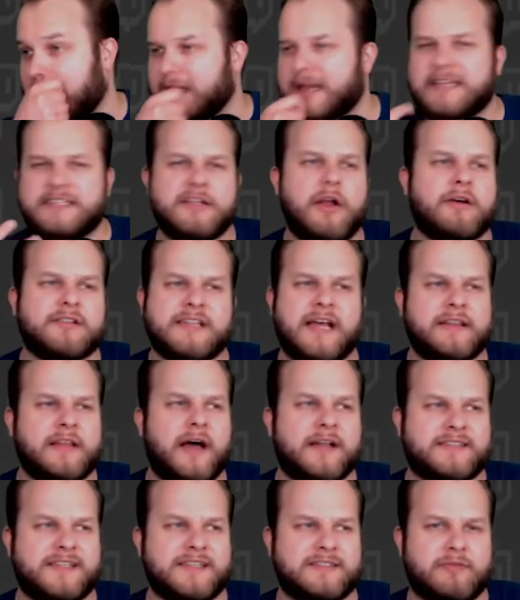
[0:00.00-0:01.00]
I guess no, it's not in the
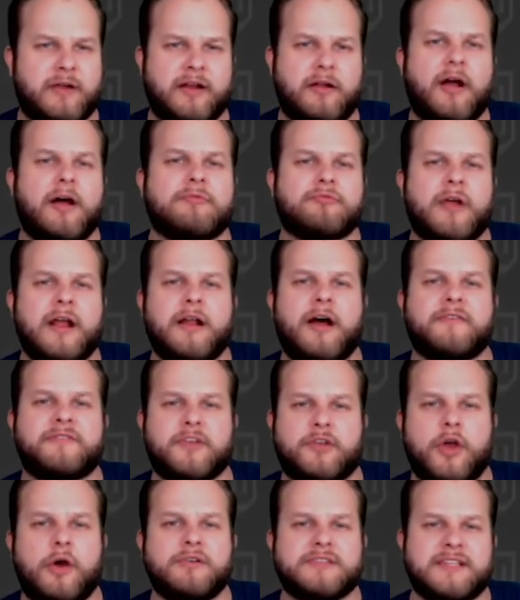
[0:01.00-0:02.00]
Hudson. It's right off
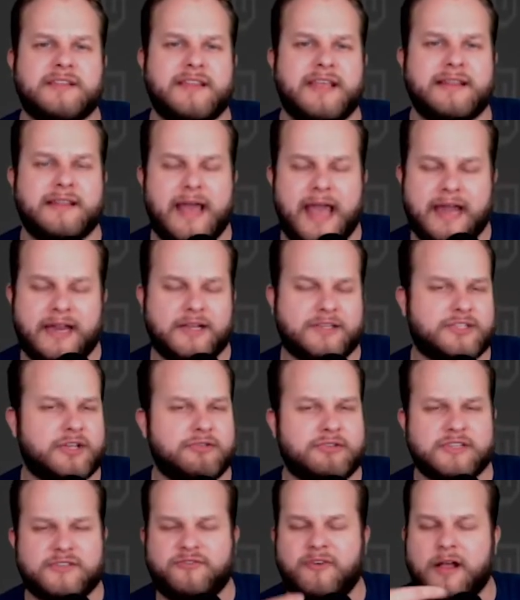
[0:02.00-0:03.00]
the coast of the Atlantic. So
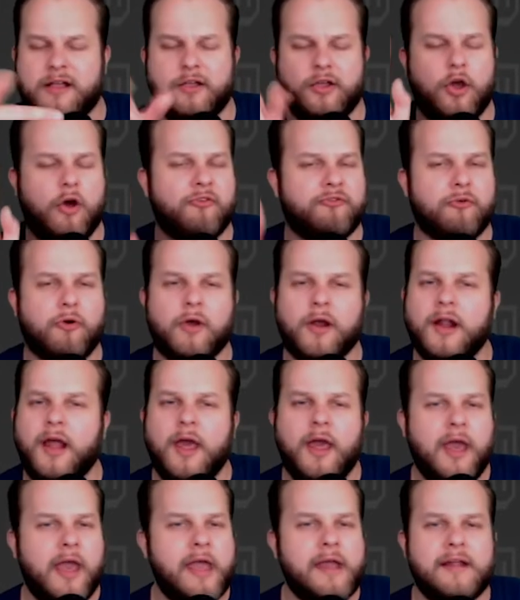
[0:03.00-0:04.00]
just fucking go for it.
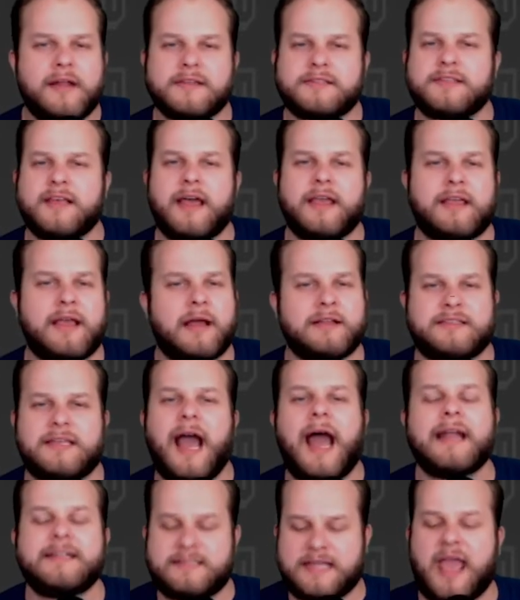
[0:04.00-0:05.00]
And it's like,
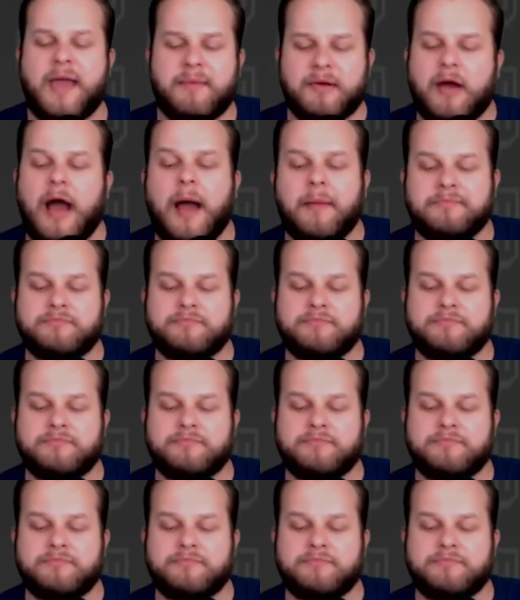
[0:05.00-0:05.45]
"God damn it!